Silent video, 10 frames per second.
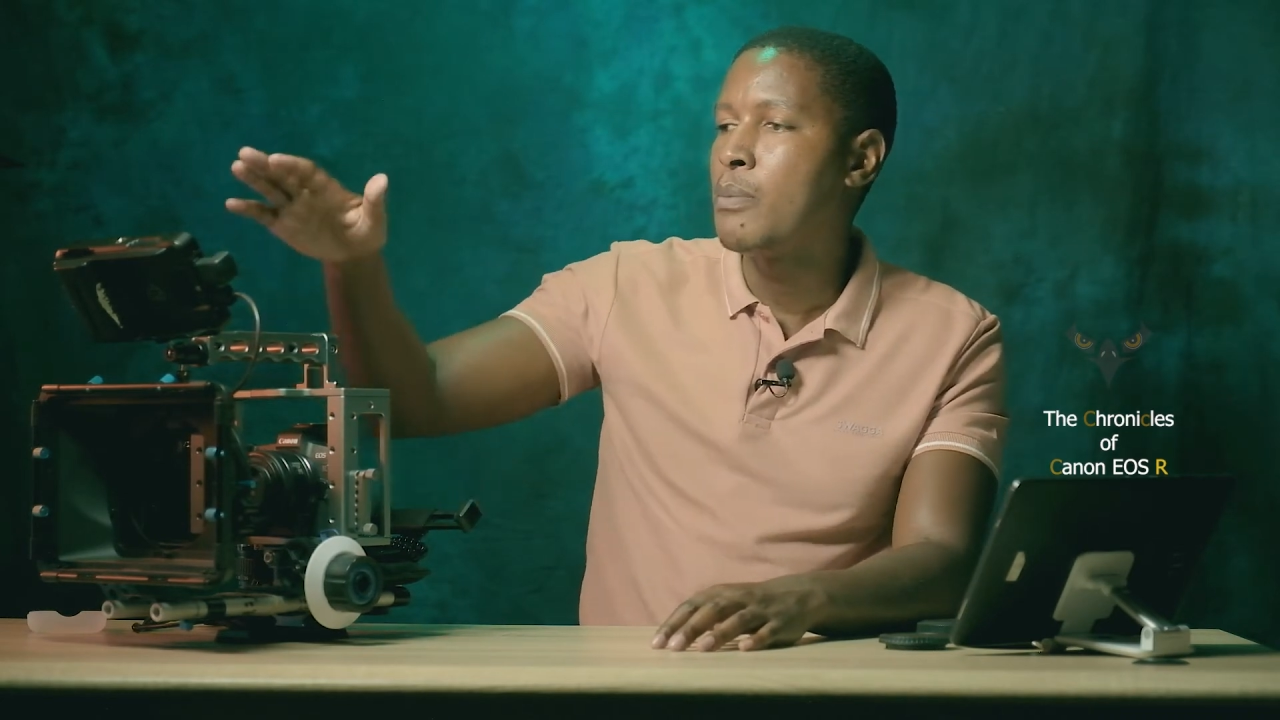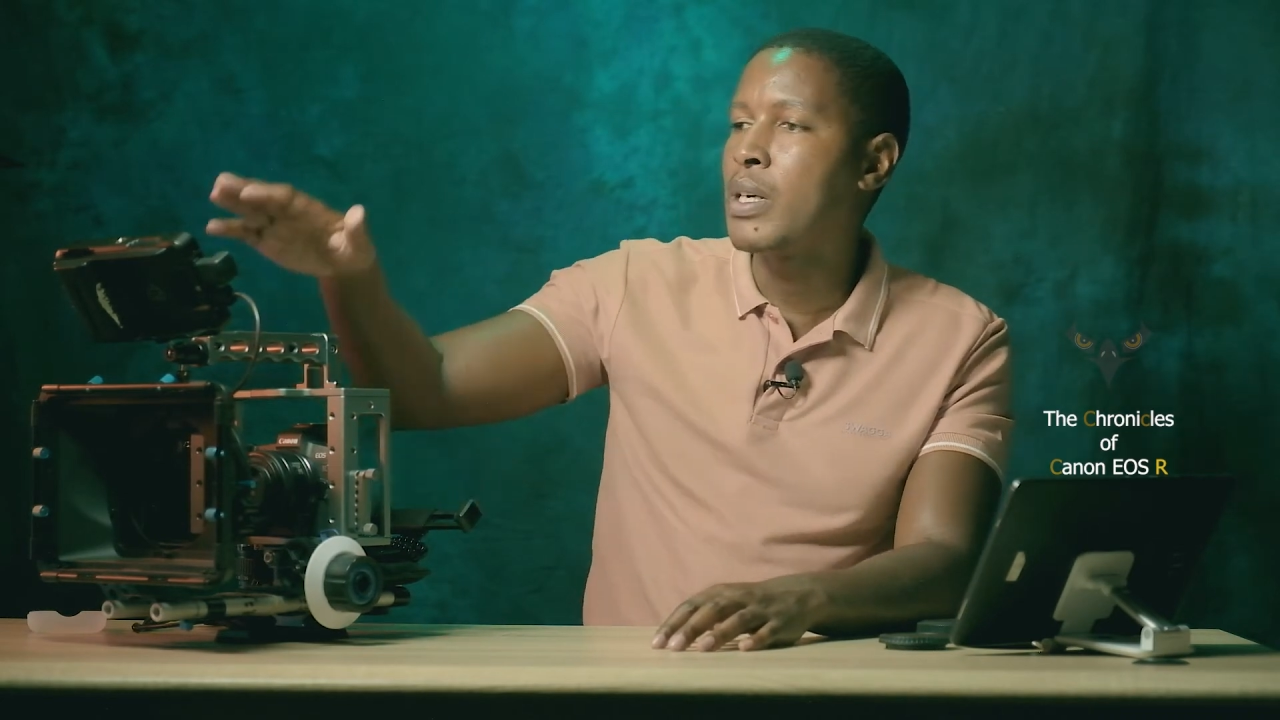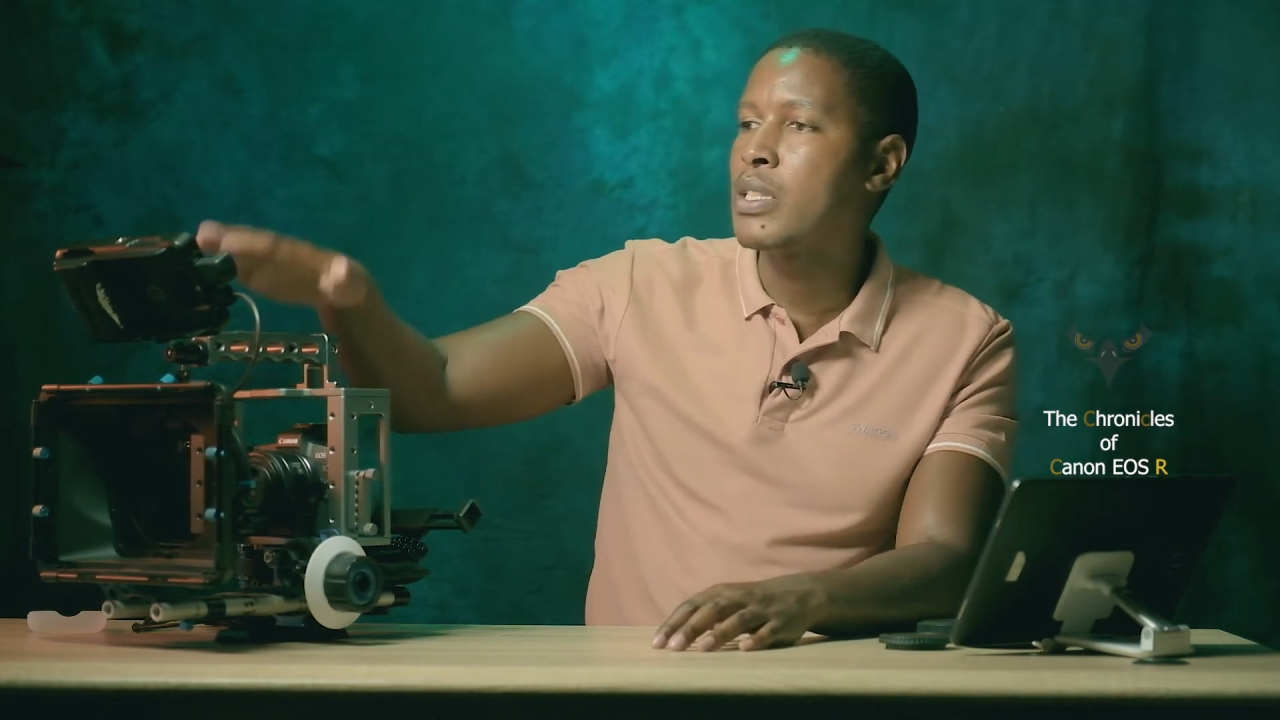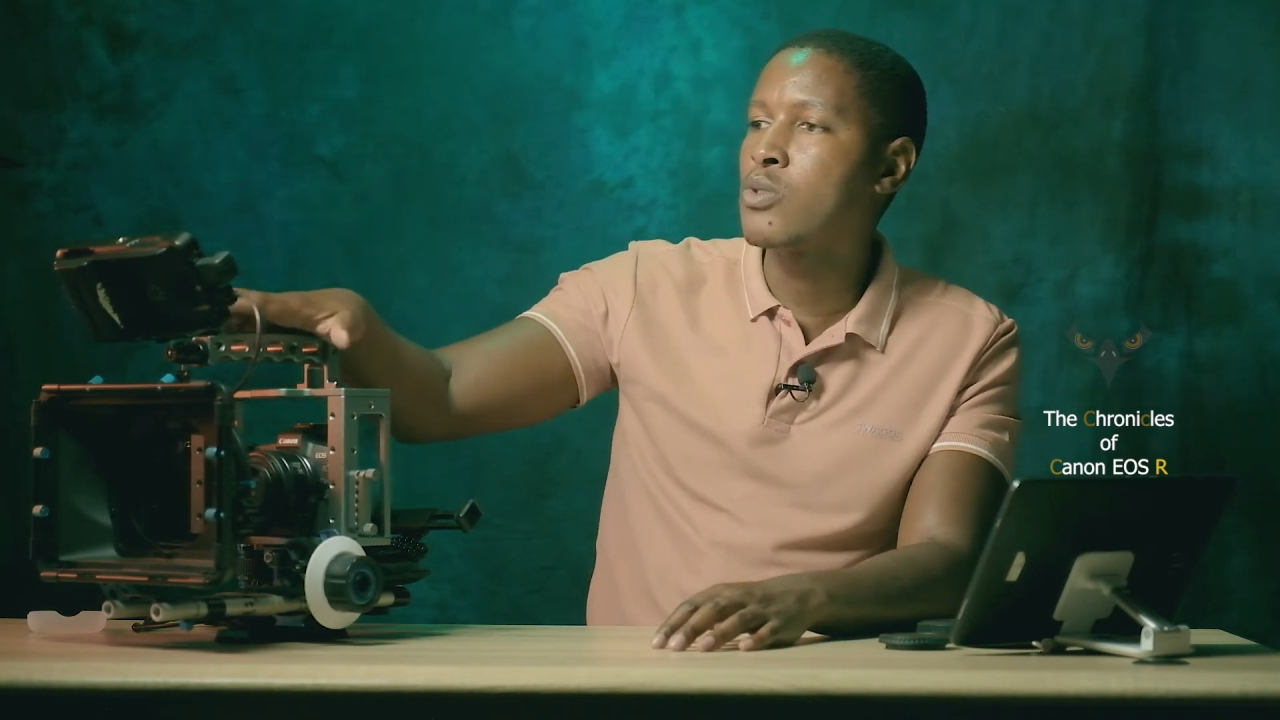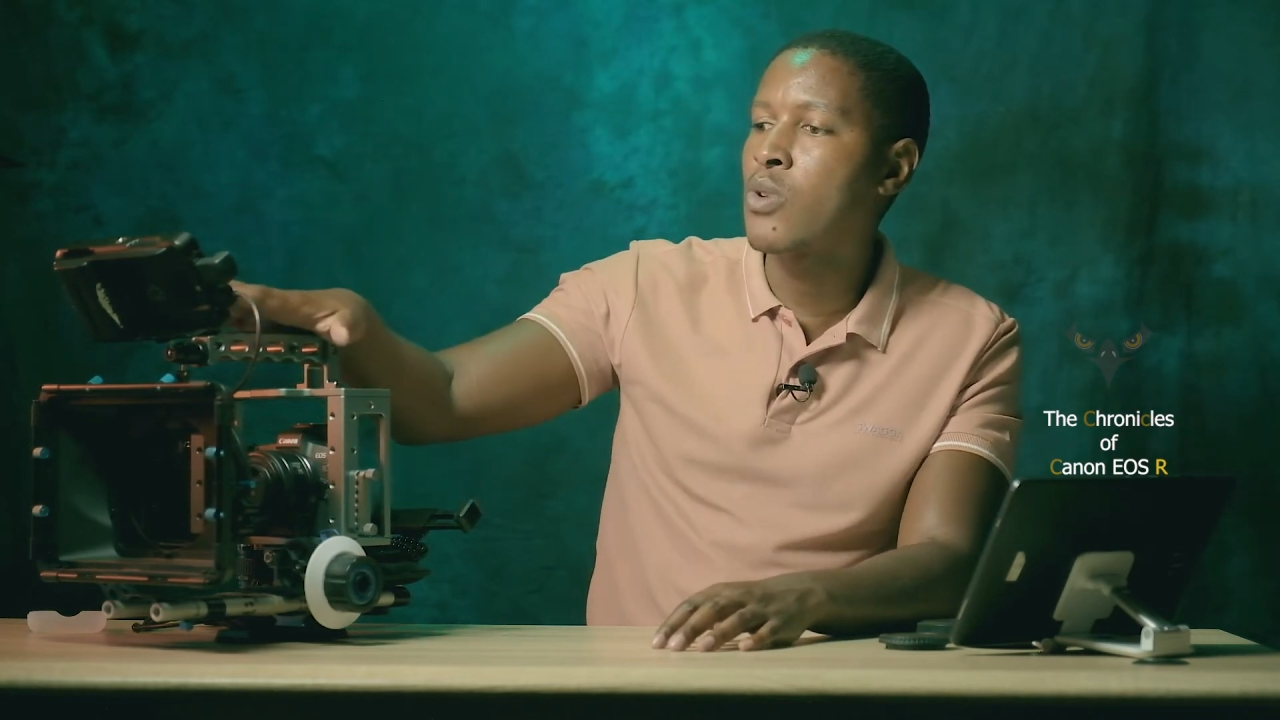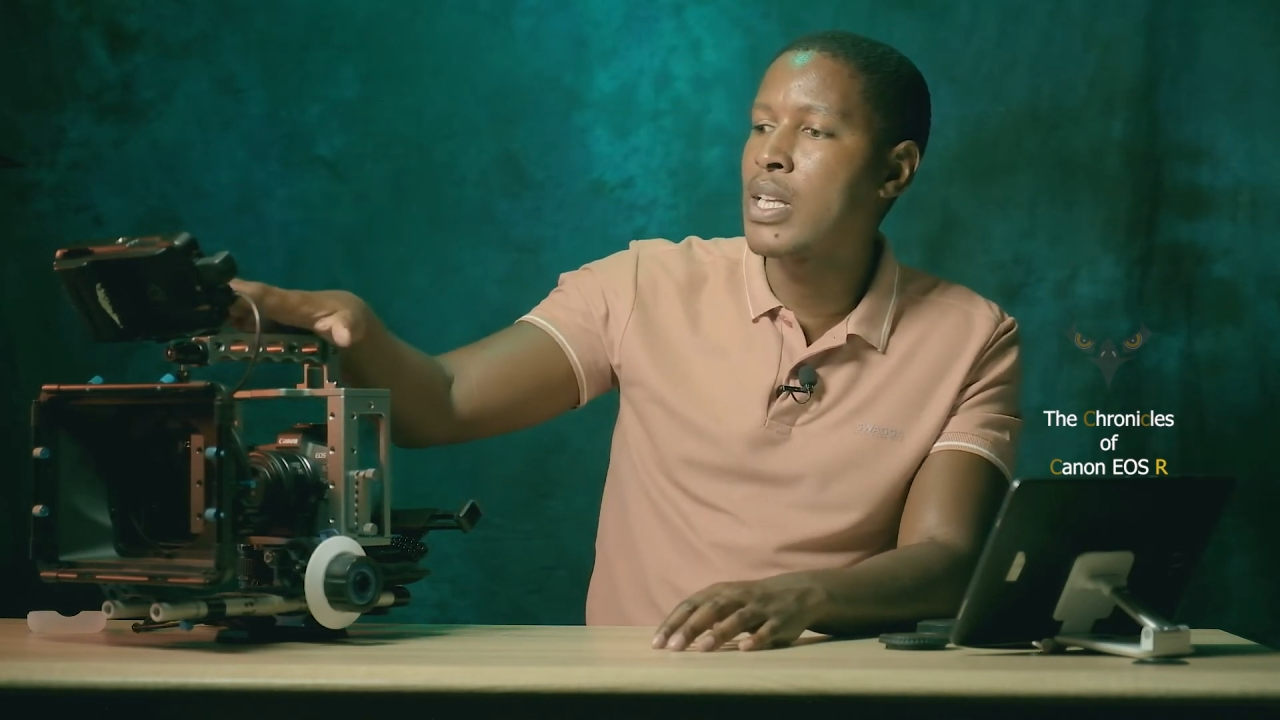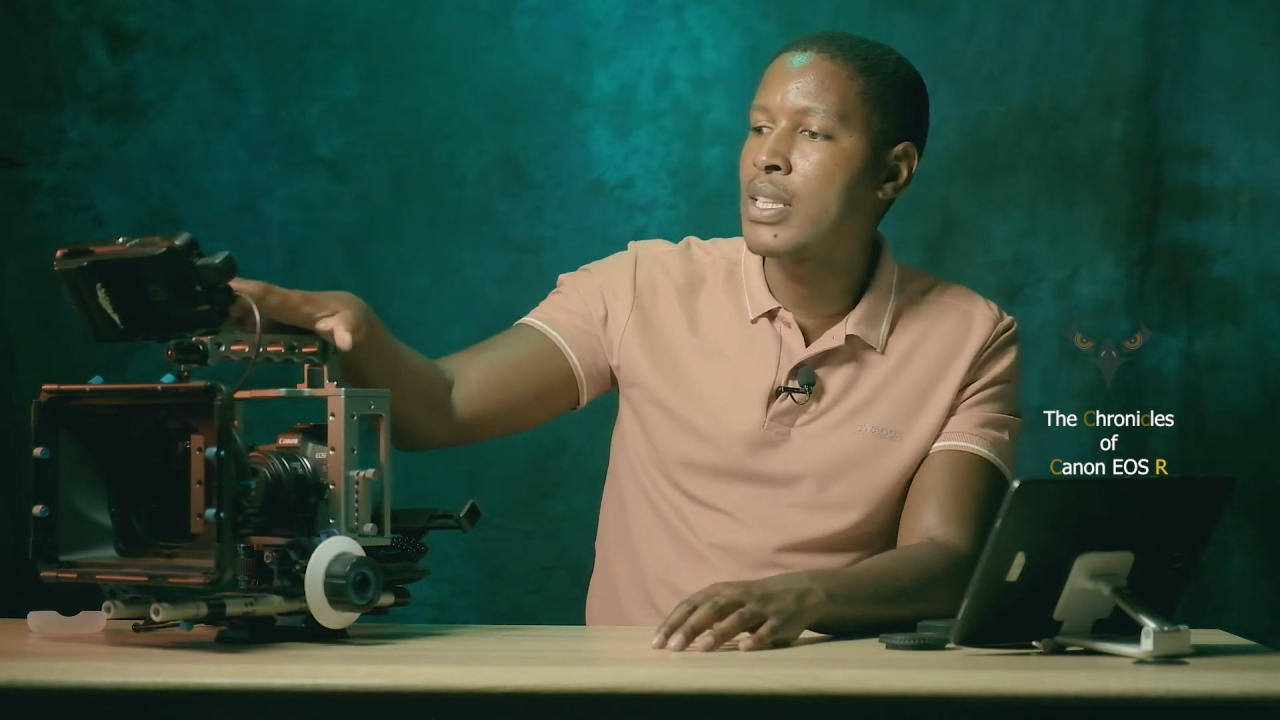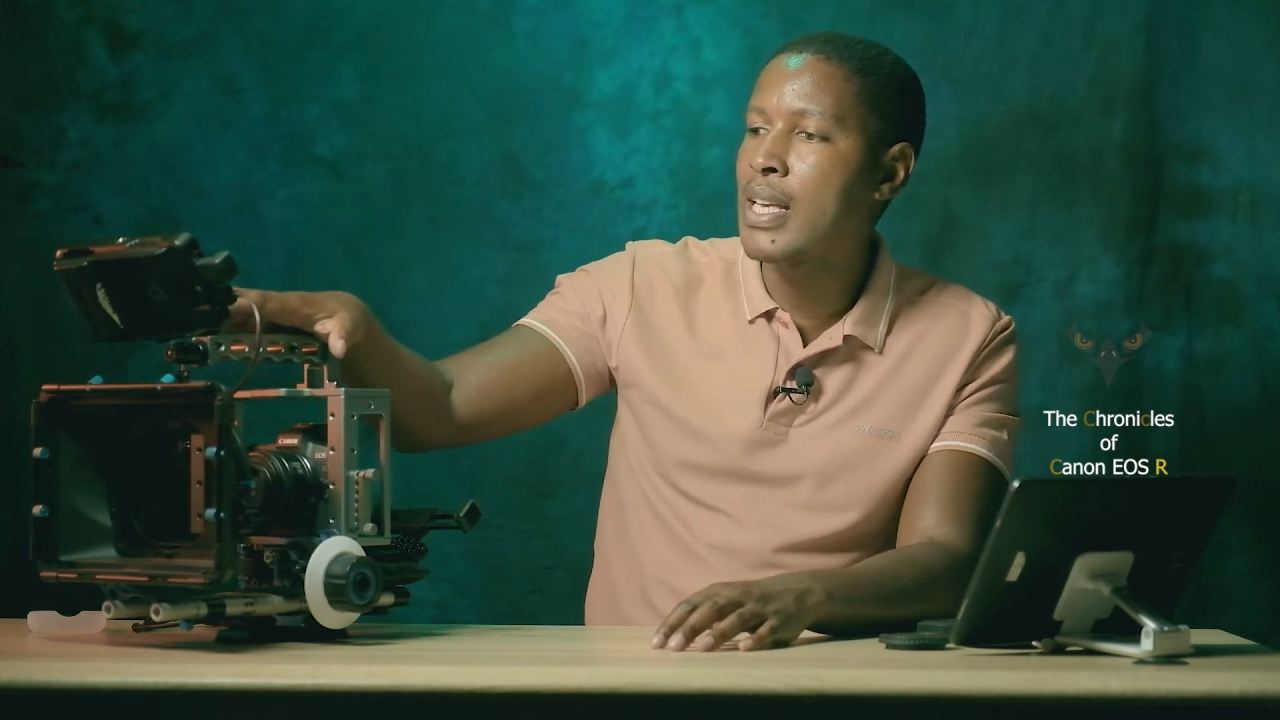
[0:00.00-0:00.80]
but it's quite